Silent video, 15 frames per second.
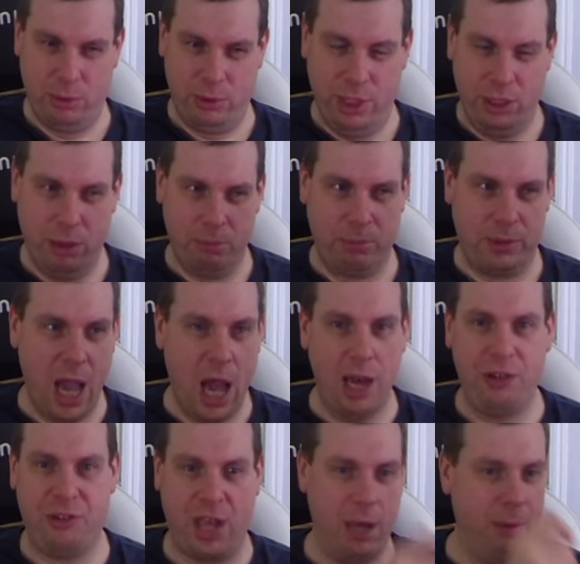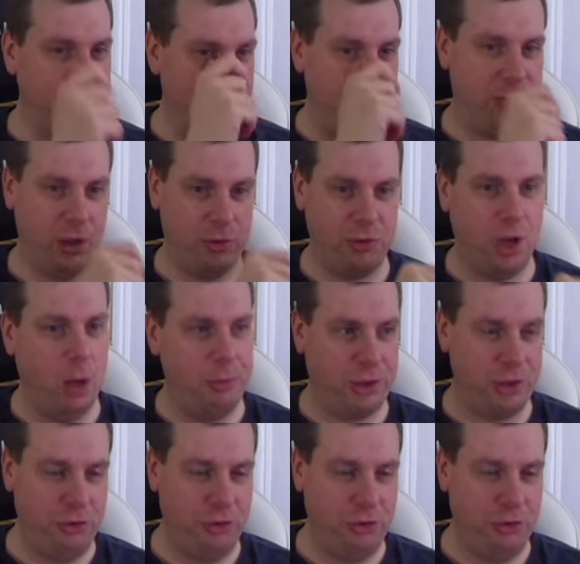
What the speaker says: You know, Catalyst Games, Labs, or Tops can